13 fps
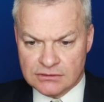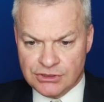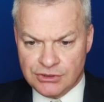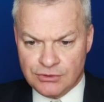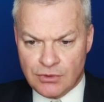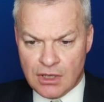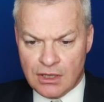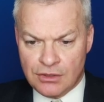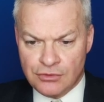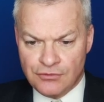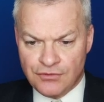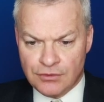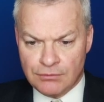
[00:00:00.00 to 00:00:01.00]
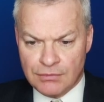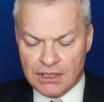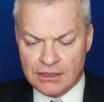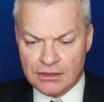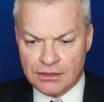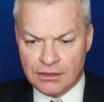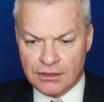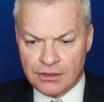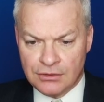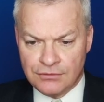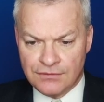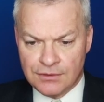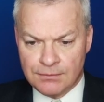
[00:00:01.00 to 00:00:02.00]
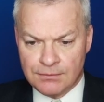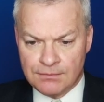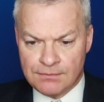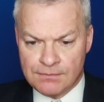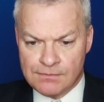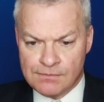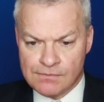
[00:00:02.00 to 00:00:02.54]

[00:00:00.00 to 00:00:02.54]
to ovum and novum?